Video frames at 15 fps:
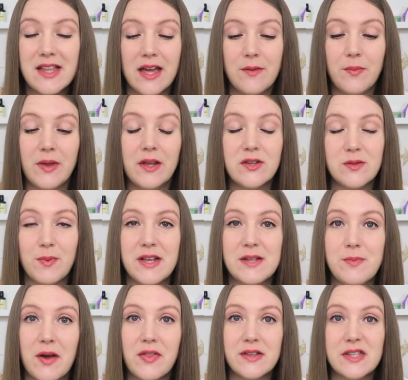that just
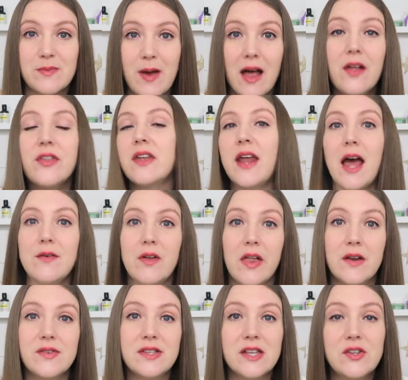based by the smell, it's going to have a
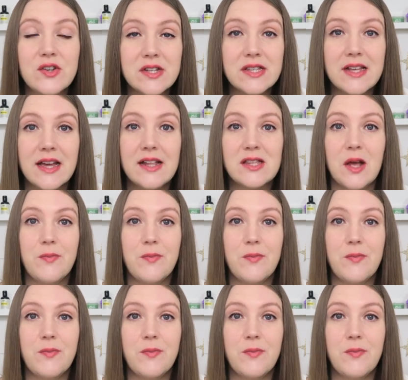lot of citrus scents.